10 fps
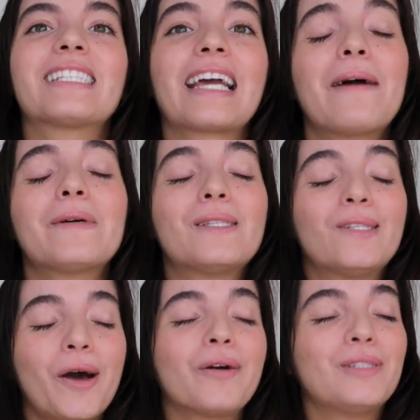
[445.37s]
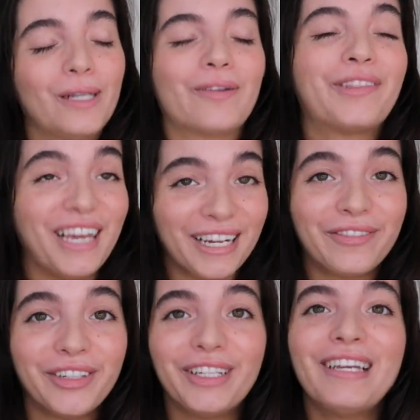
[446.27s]
Like, I was so
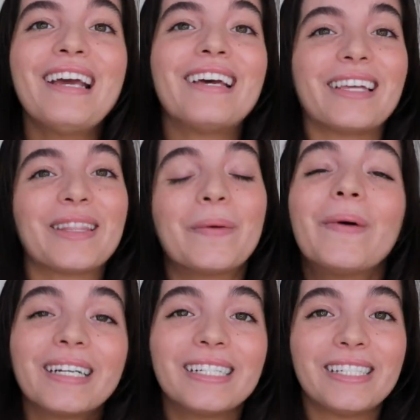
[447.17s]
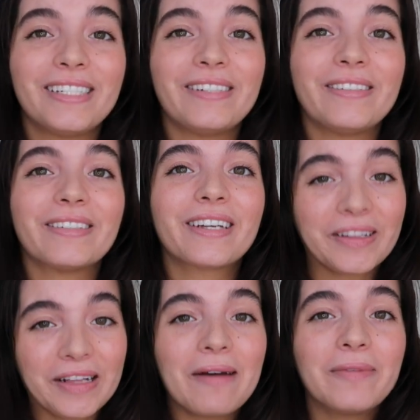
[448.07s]
thankful that they wanted to
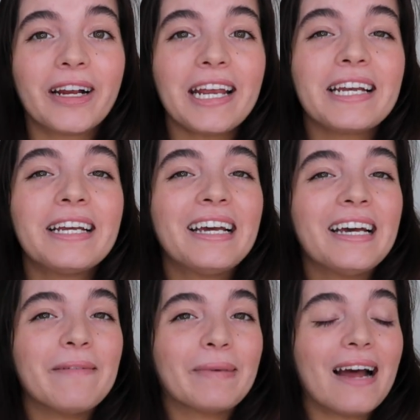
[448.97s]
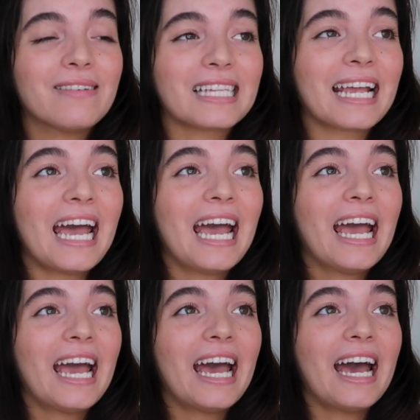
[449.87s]
collaborate, but I was like,
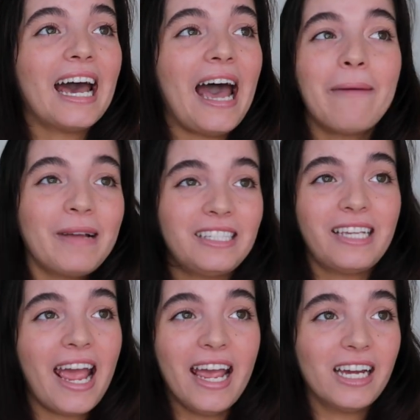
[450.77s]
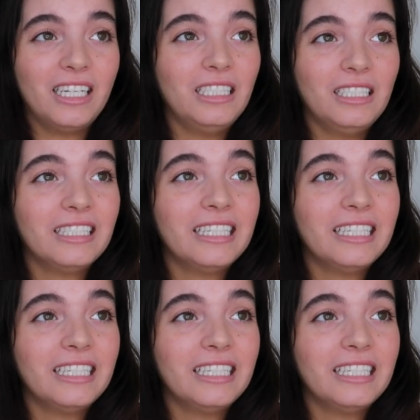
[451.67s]
I'm a tan.